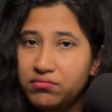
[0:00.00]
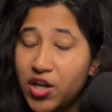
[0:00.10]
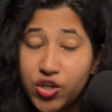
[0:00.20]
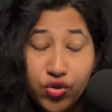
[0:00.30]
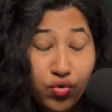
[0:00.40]

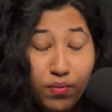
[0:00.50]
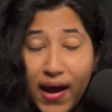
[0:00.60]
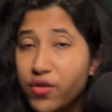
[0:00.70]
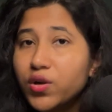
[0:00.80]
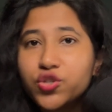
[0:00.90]
There is no
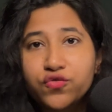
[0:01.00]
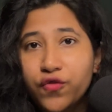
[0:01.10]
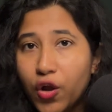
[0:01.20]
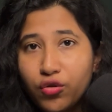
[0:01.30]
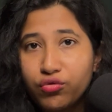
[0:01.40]
manual to
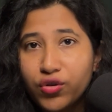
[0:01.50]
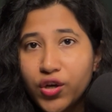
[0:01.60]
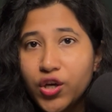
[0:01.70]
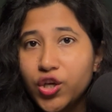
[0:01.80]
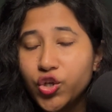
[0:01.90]
follow.
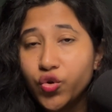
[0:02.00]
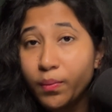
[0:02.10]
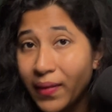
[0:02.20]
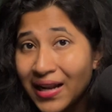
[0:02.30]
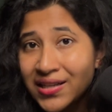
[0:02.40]
You
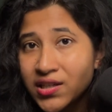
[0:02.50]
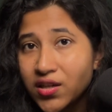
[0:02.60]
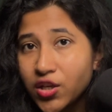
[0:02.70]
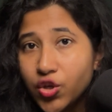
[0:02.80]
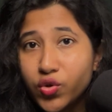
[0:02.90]
build,
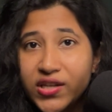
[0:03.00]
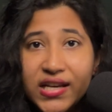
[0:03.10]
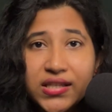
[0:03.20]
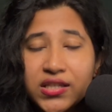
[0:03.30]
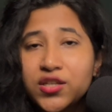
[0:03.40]
you
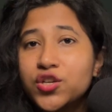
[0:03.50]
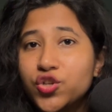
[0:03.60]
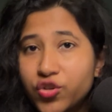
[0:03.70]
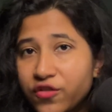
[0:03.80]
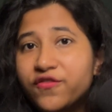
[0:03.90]
test,
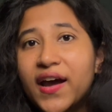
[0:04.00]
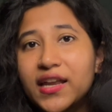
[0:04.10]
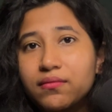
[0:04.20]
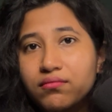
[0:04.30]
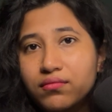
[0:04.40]
you refine.